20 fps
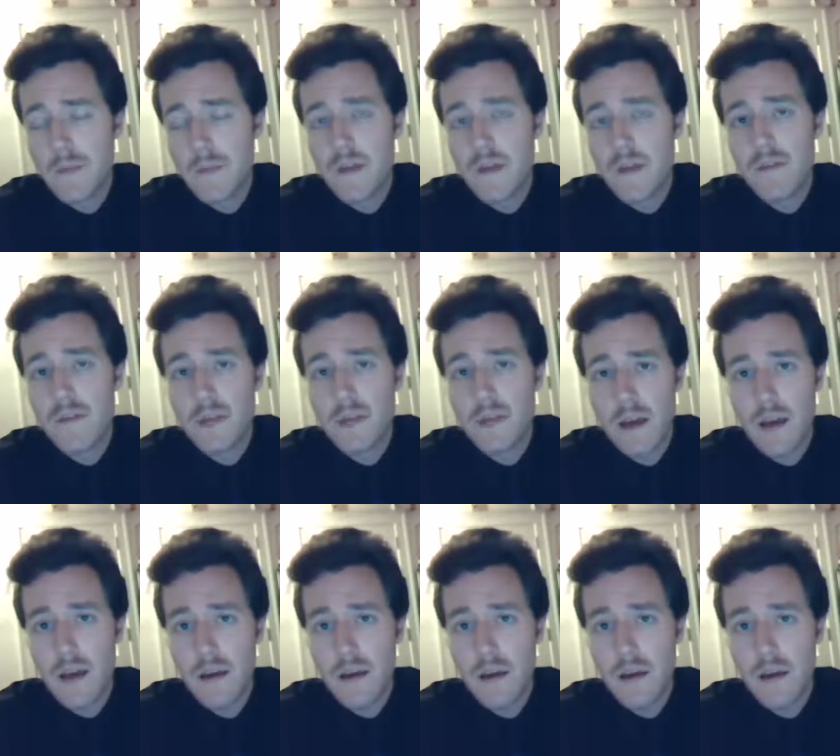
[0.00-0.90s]
the other
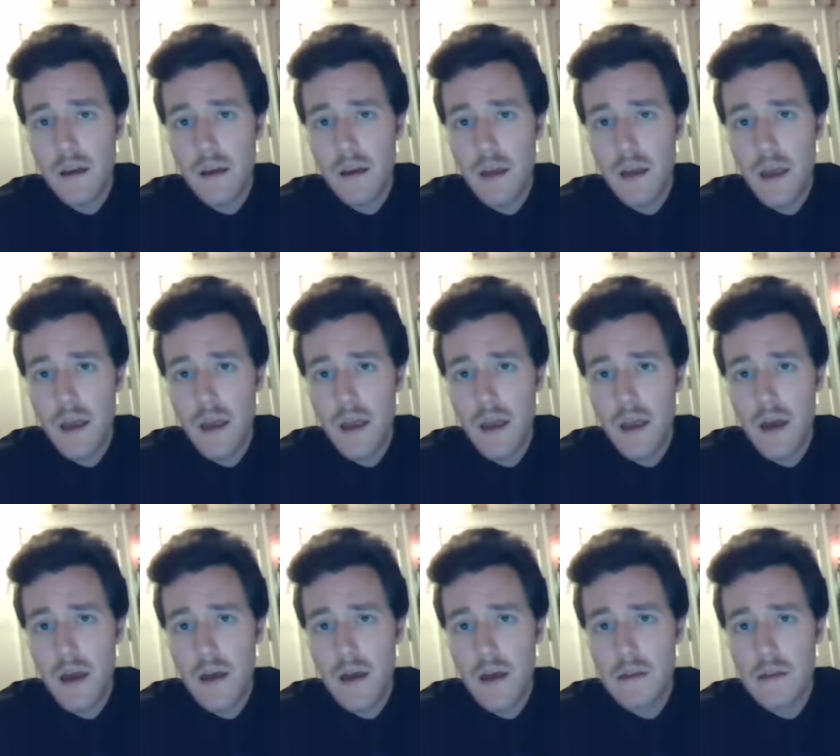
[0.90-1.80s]
day,
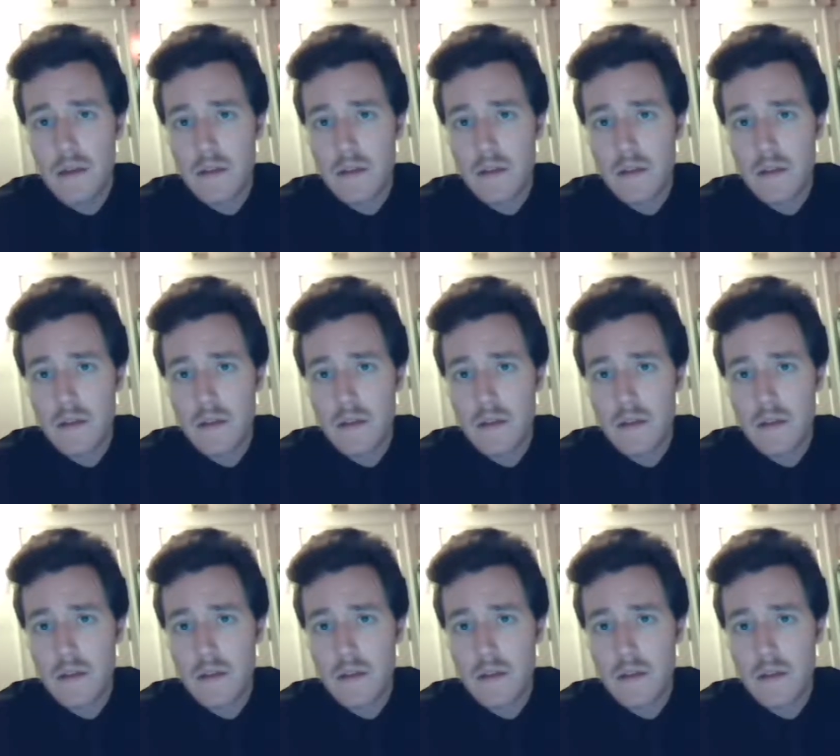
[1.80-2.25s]
and